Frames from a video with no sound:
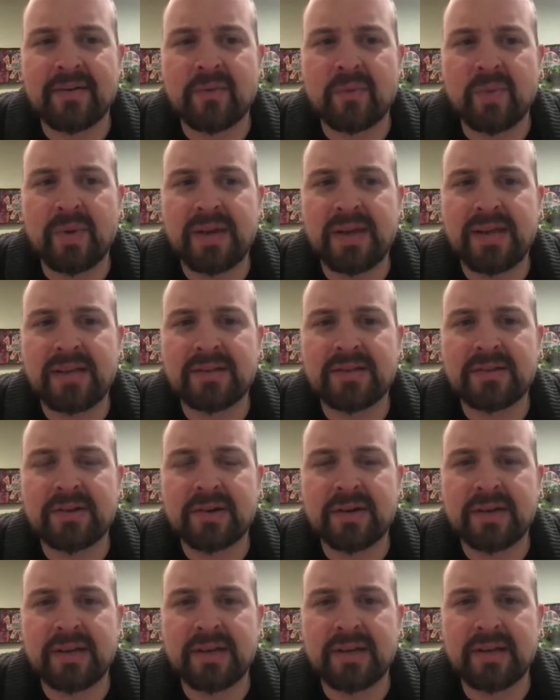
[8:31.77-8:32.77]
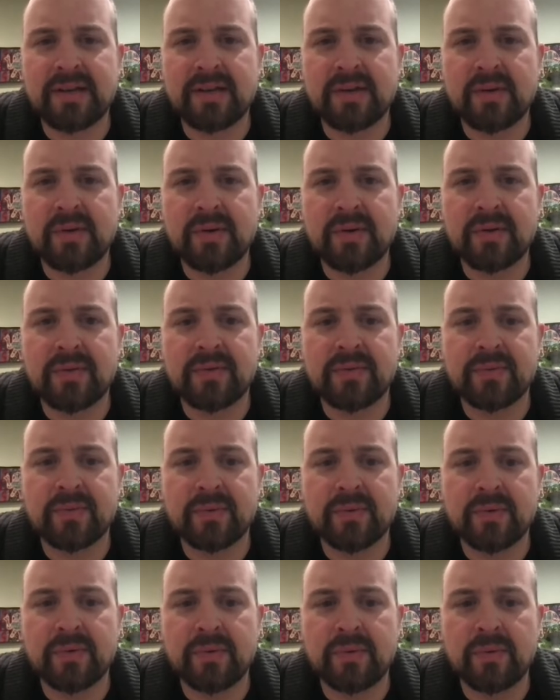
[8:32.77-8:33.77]
we started going
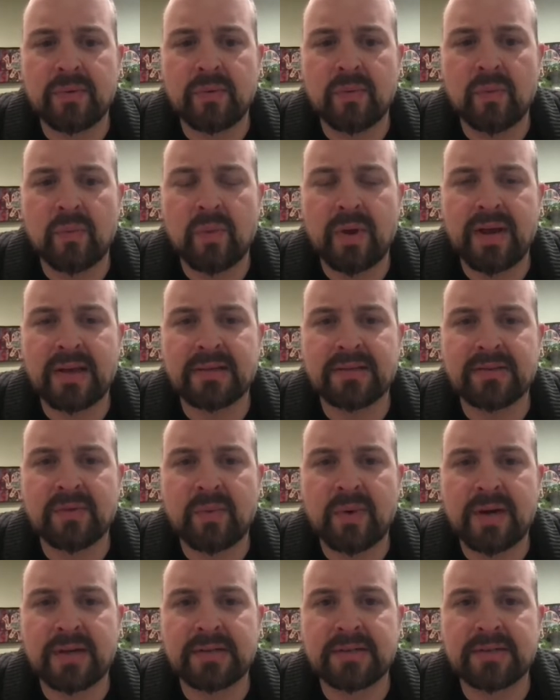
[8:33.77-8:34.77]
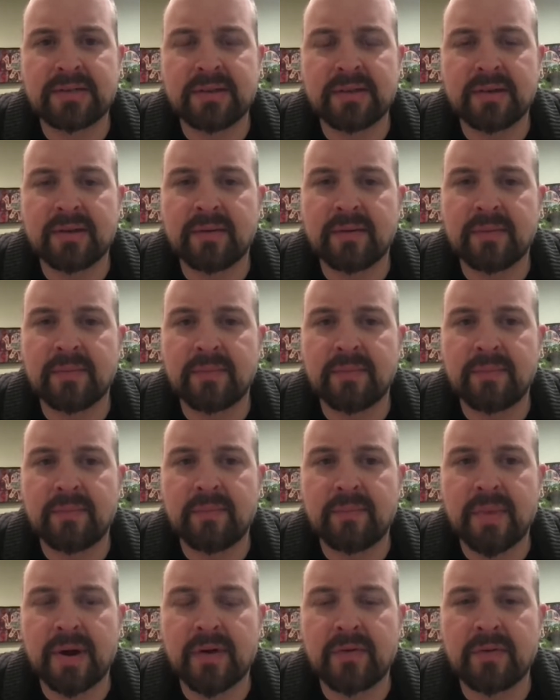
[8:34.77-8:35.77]
through ways to watch the
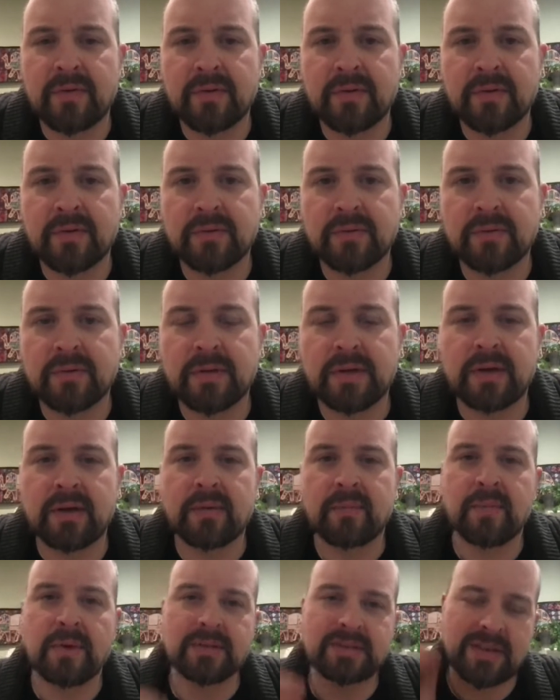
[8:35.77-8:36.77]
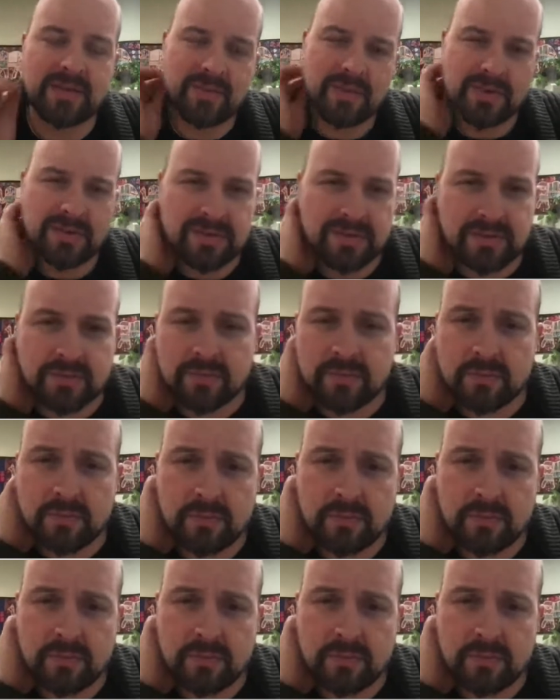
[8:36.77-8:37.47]
Marvel multiverse.